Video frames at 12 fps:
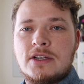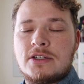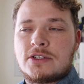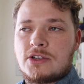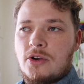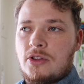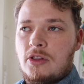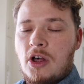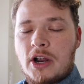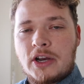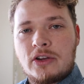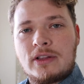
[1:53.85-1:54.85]
So the
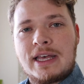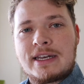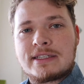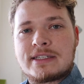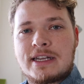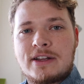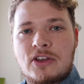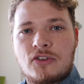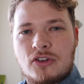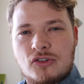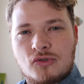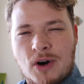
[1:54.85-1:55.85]
longer you let it sit in there,
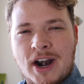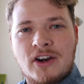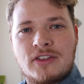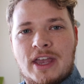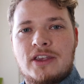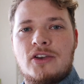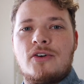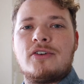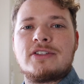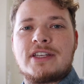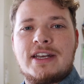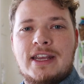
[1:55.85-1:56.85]
the drier that yolk
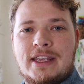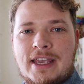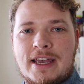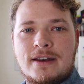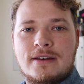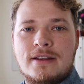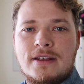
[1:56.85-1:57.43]
is gonna get.